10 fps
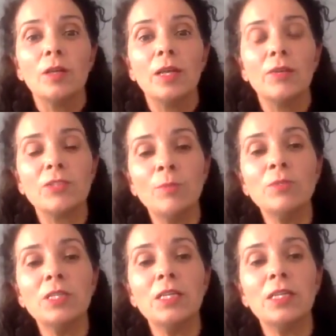If
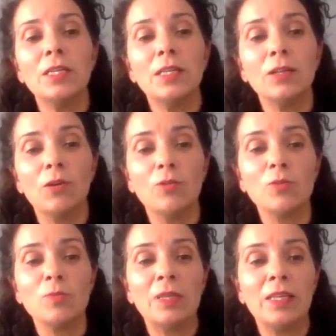somebody
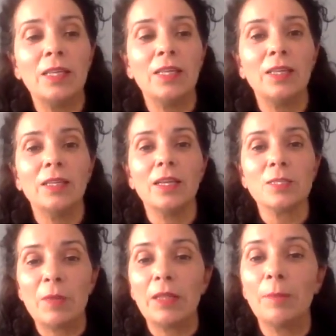calls me a
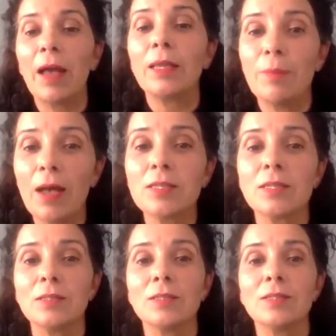smelly Paki
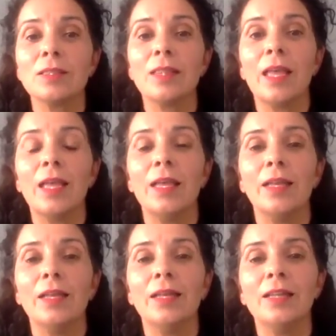bastard,
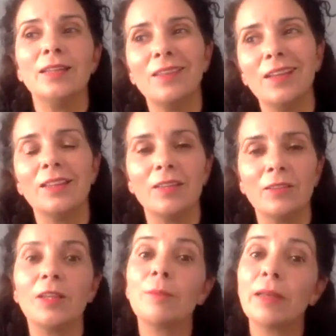then yeah,
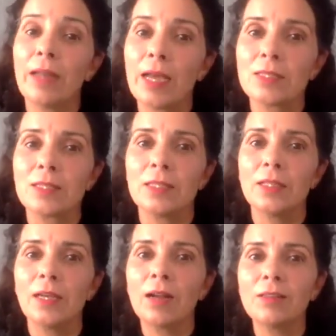they're a bit
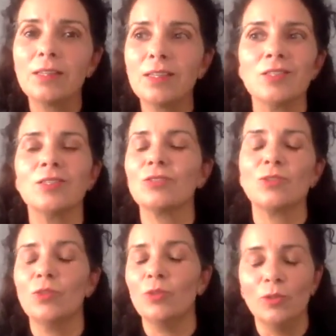nasty. Are they racist?
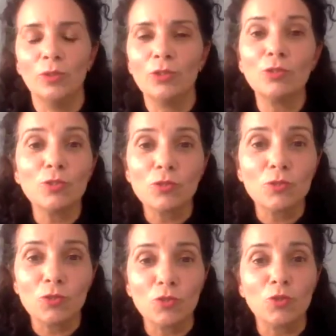No, they're just
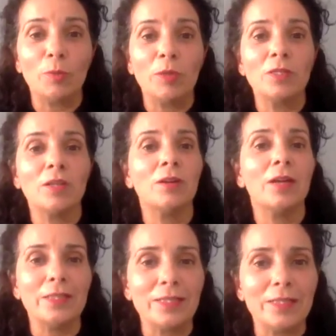stupid. They're
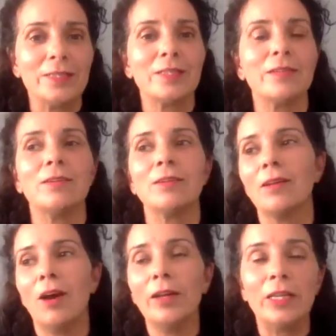idiots. They're
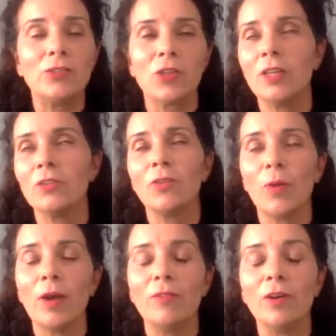uneducated,
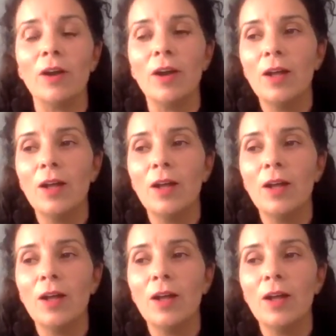whatever.